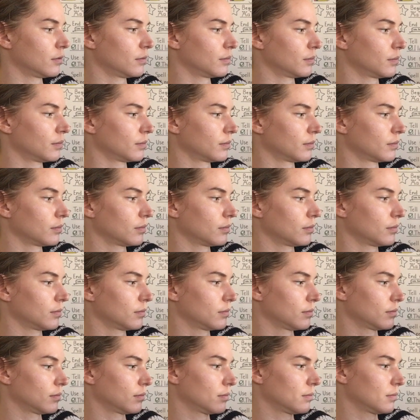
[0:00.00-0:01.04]

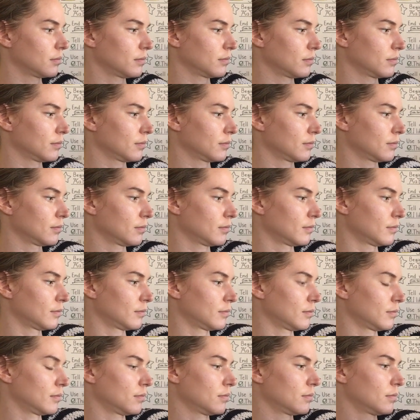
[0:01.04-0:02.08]

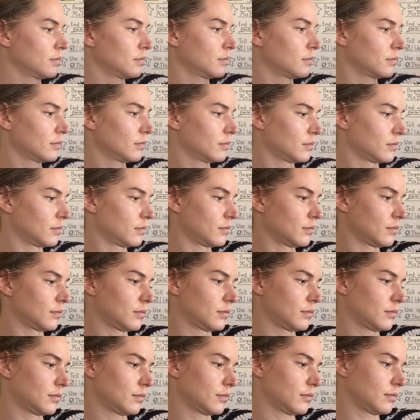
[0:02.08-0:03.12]

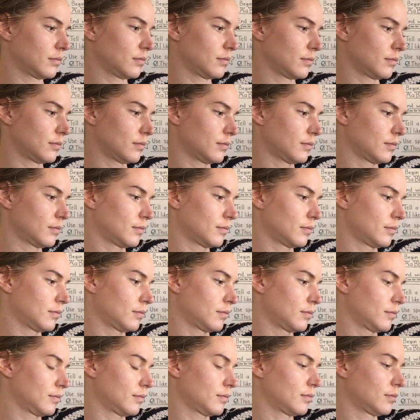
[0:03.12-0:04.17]

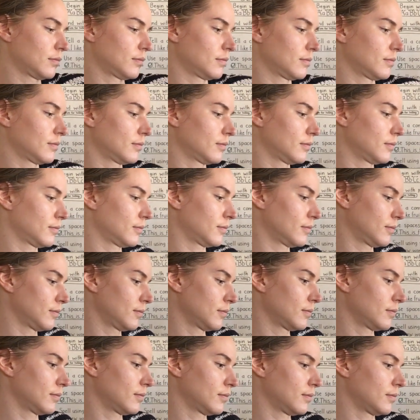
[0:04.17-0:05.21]

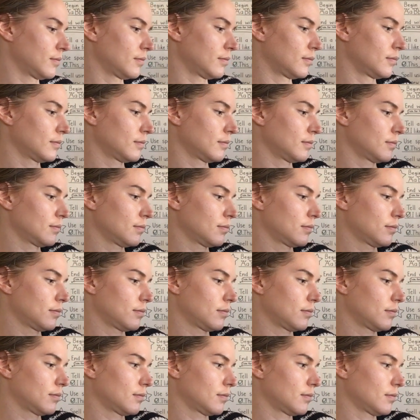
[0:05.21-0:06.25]

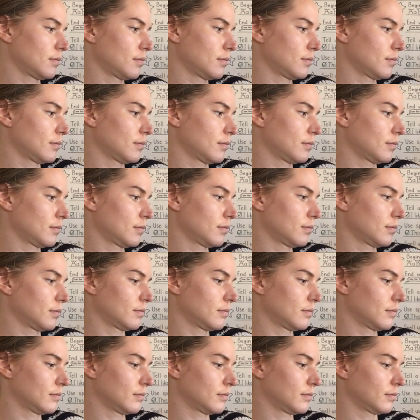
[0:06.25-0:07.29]

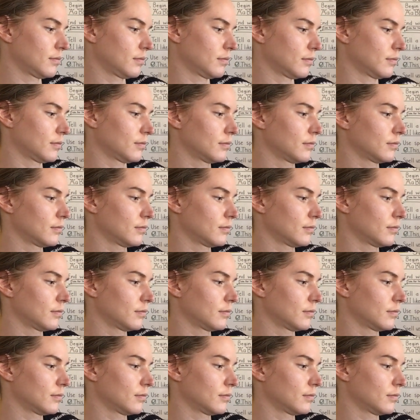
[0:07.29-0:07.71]
(no one is talking)